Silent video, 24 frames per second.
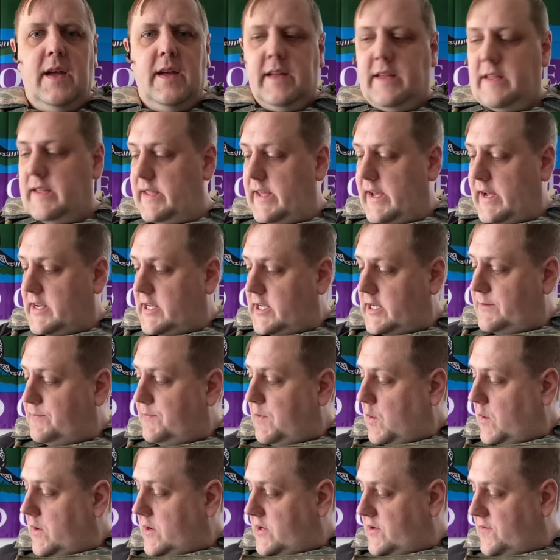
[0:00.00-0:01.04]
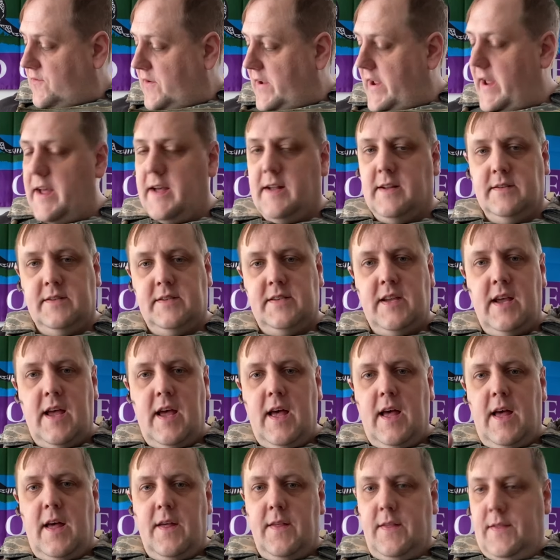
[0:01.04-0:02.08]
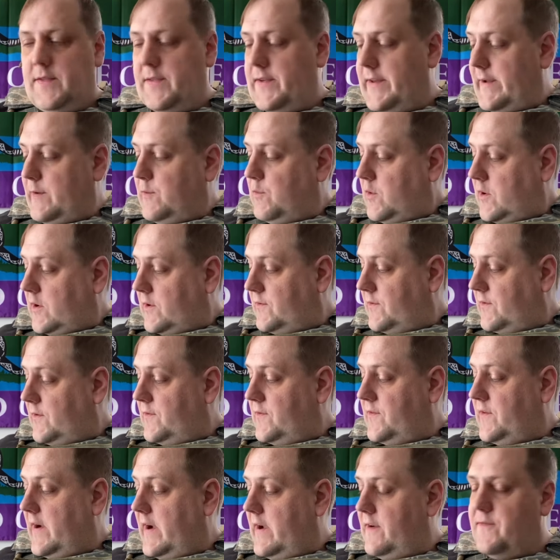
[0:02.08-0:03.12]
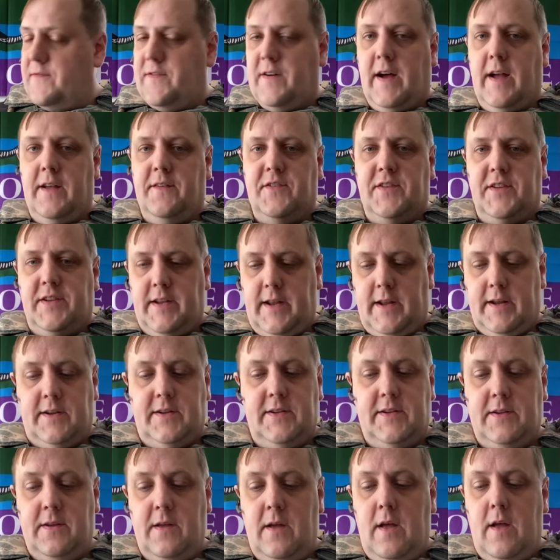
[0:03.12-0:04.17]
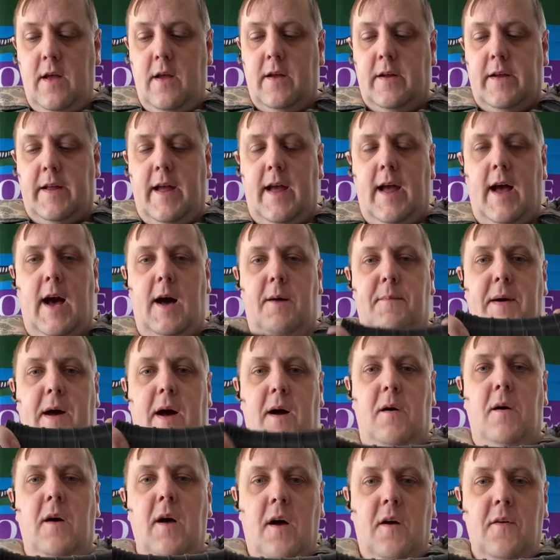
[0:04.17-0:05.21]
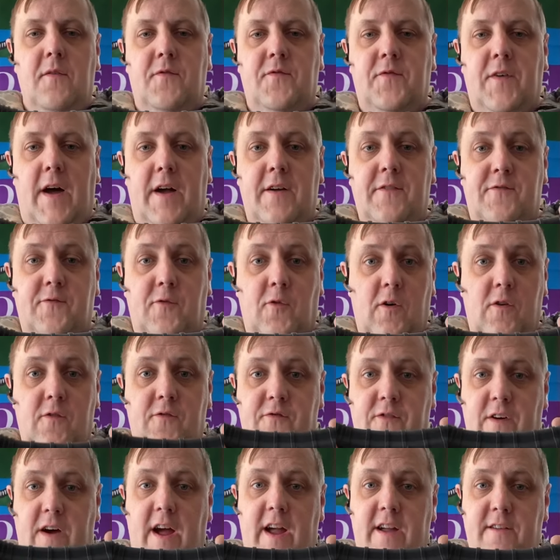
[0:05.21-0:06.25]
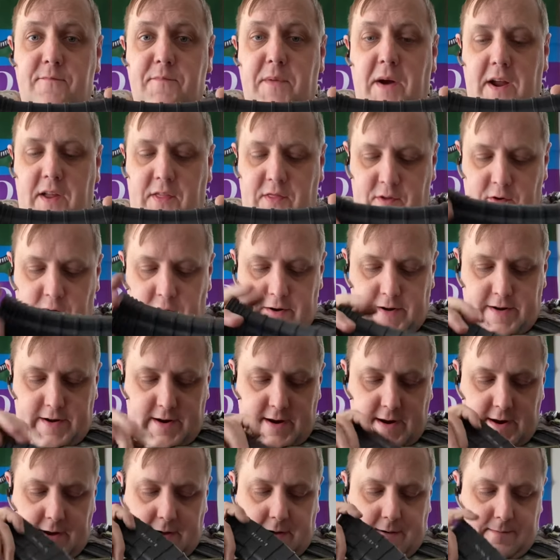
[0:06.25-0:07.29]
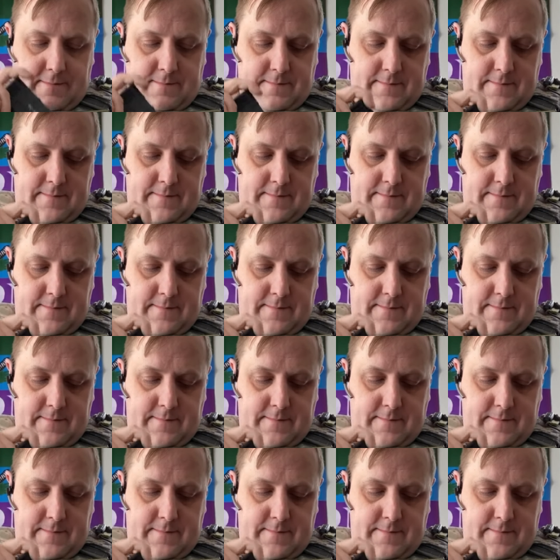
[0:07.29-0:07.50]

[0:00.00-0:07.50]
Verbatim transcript: Yes, sports fans, they work for 556. Okay, how about 545 by 39?